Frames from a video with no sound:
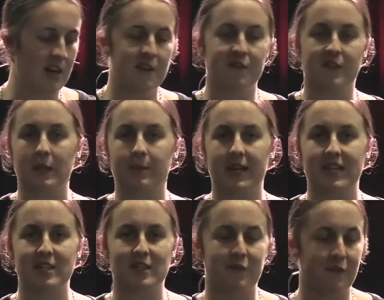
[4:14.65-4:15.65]

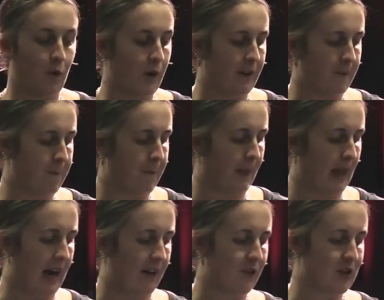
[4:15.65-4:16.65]
Philippians 4,
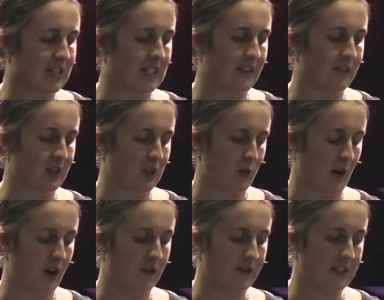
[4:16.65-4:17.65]
verse 11 and
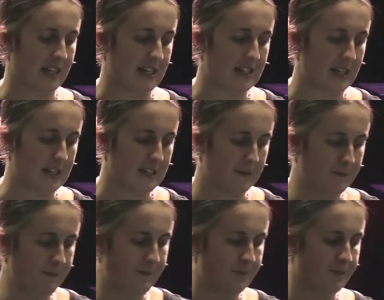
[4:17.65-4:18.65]
12 says this,
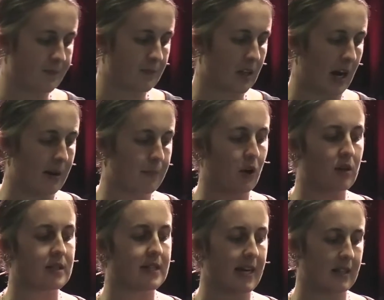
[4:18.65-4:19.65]
I am
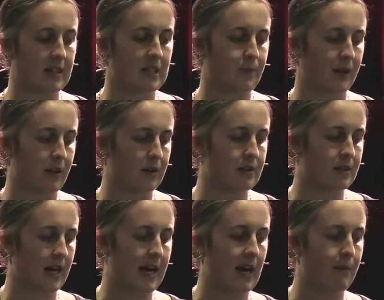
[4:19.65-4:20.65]
not saying this because
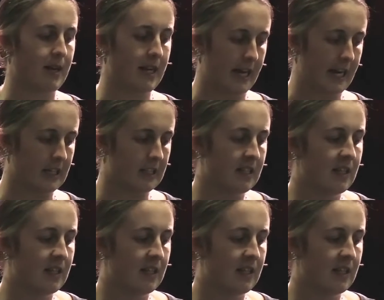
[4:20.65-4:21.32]
I am in need,